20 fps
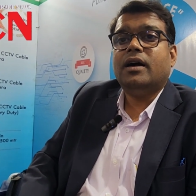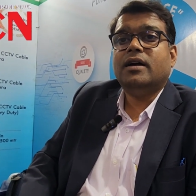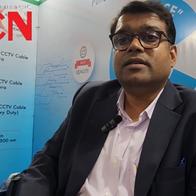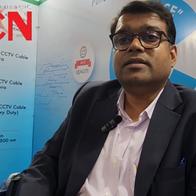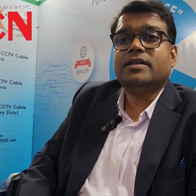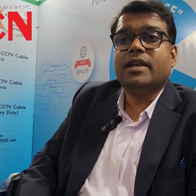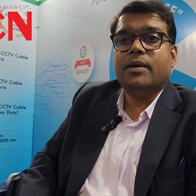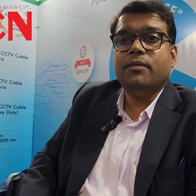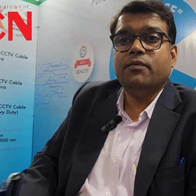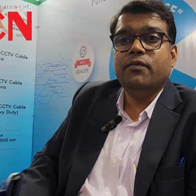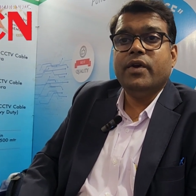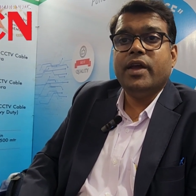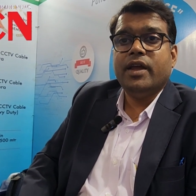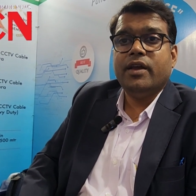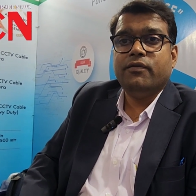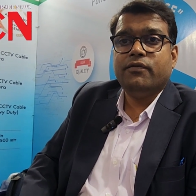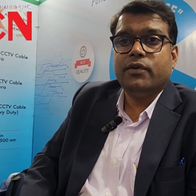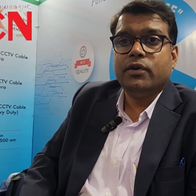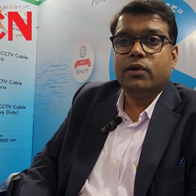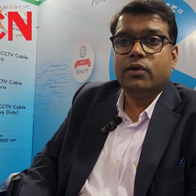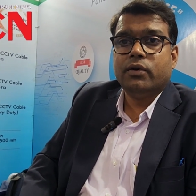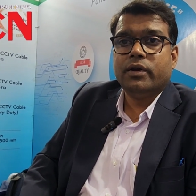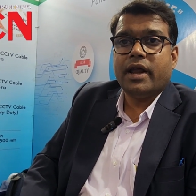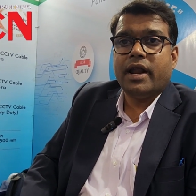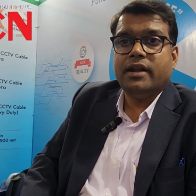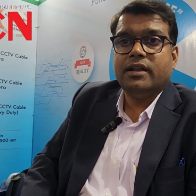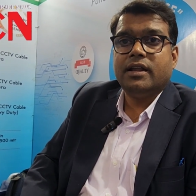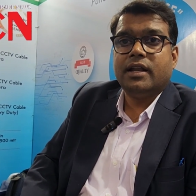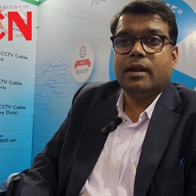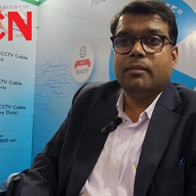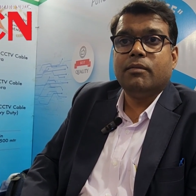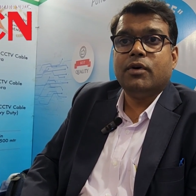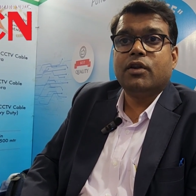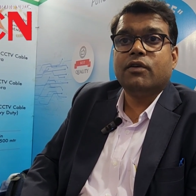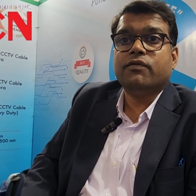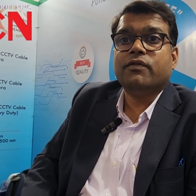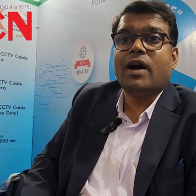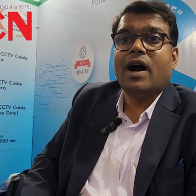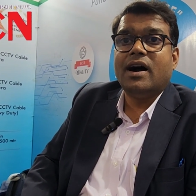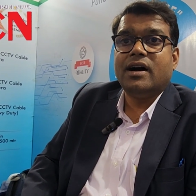Same way, if you look at the number
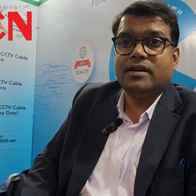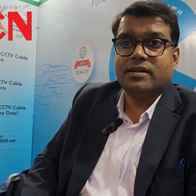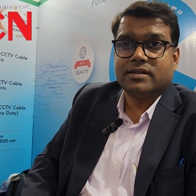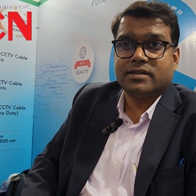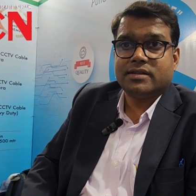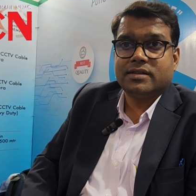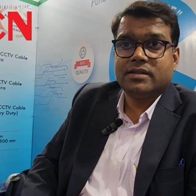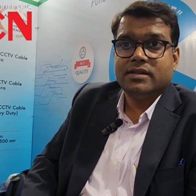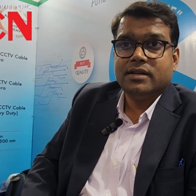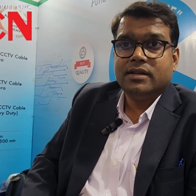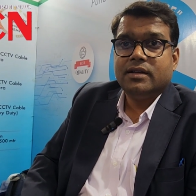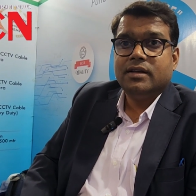of cars,